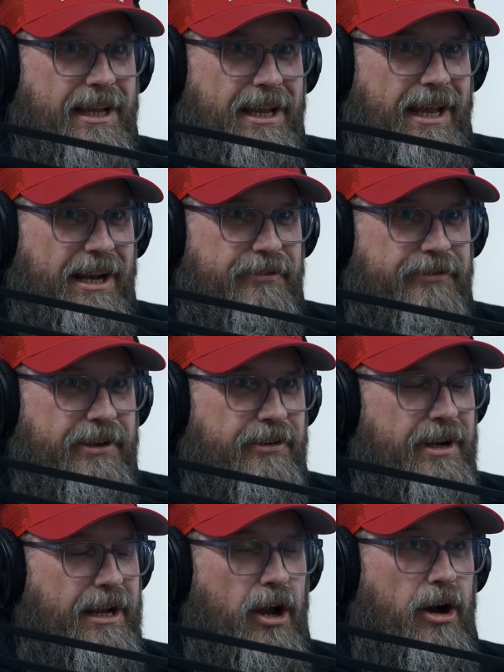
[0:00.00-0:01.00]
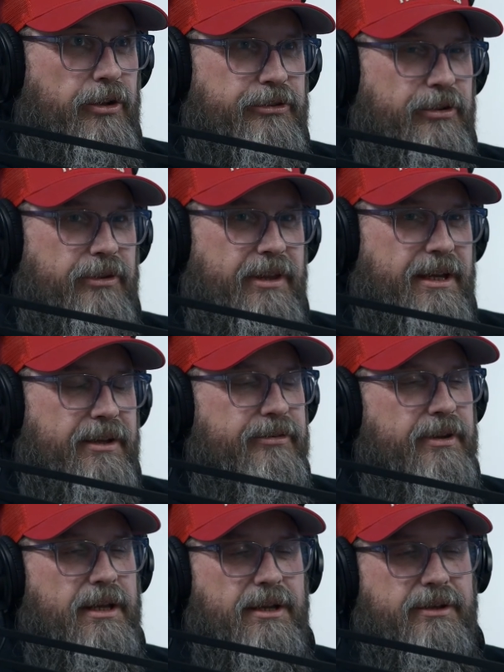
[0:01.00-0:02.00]
and I feel like I'll do this.
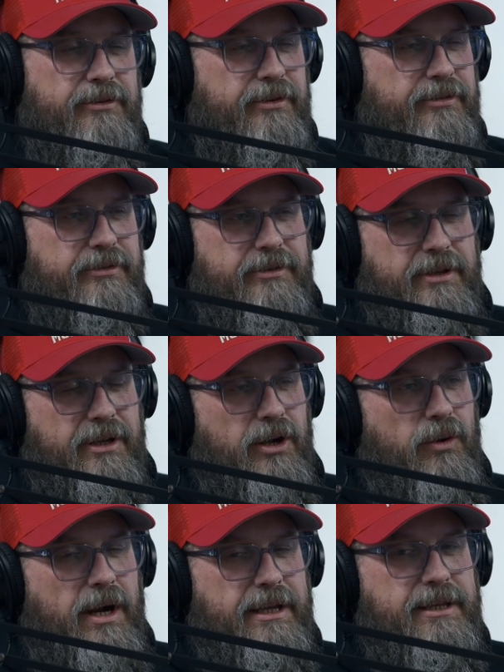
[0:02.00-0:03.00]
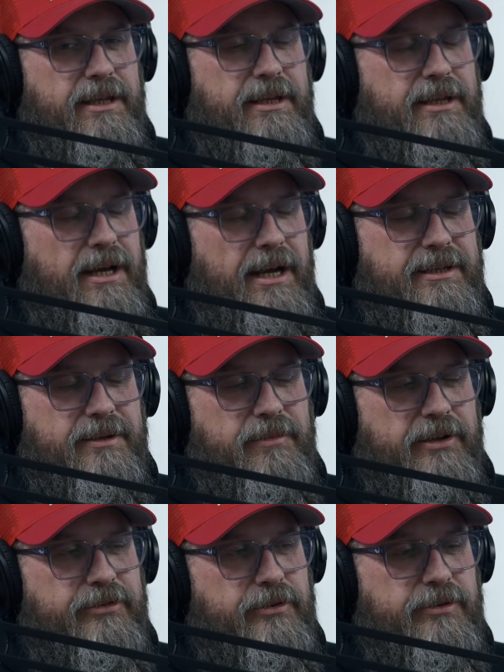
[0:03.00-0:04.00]
And it just, I did my
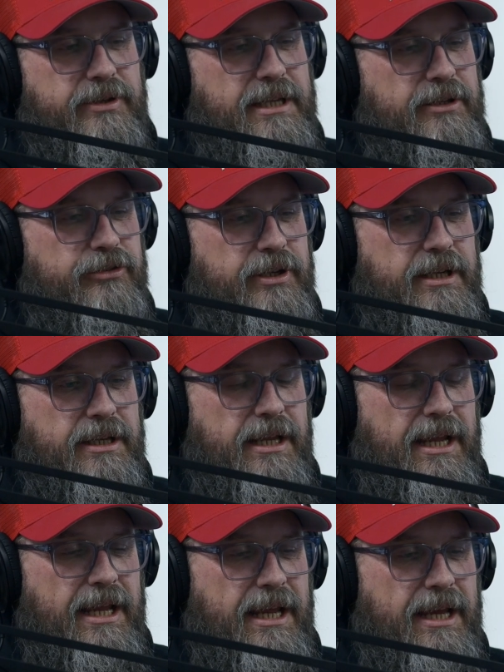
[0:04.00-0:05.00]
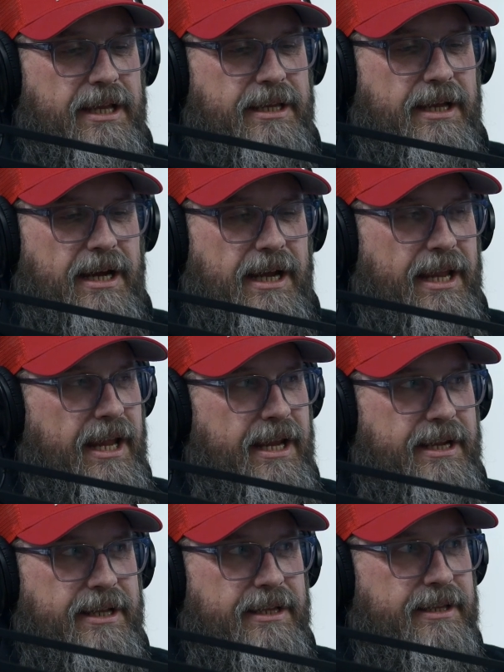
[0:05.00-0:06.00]
student teaching, and I
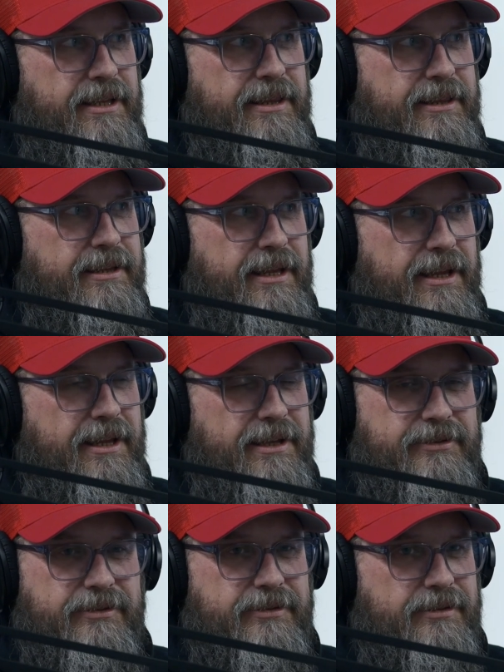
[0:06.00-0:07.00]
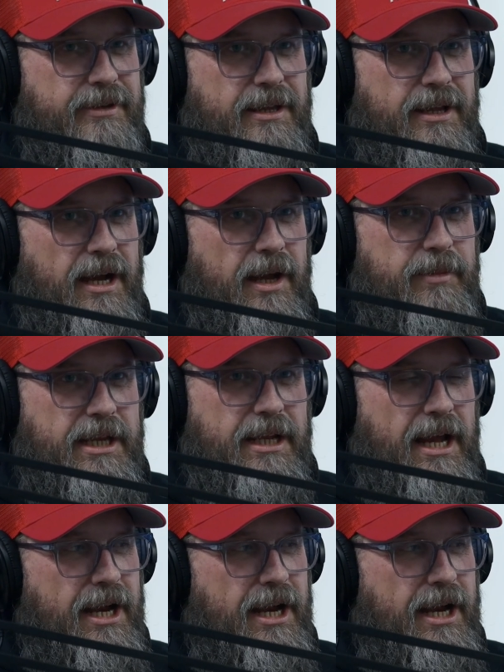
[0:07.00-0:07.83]
hated kids. I mean, I